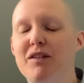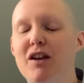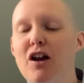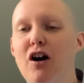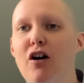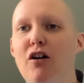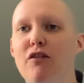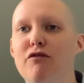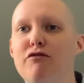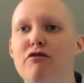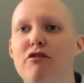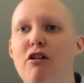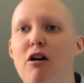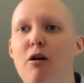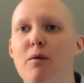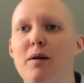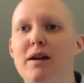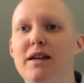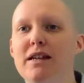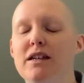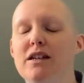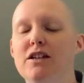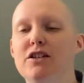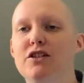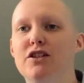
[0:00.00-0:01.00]
of
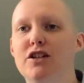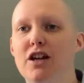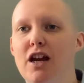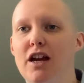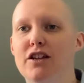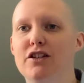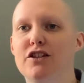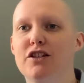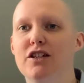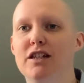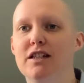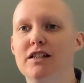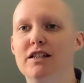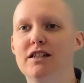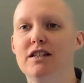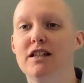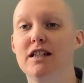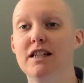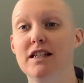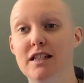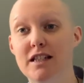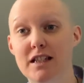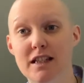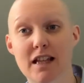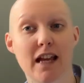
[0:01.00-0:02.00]
growing churches
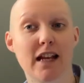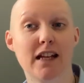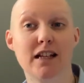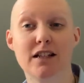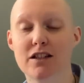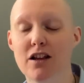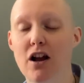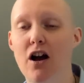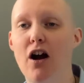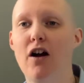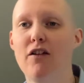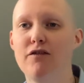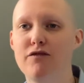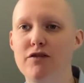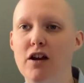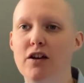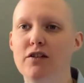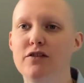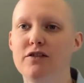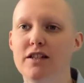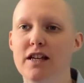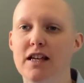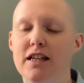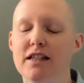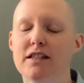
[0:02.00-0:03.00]
is things that I've
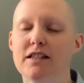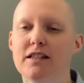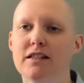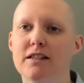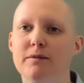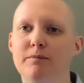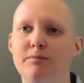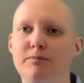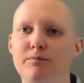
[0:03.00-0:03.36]
noticed,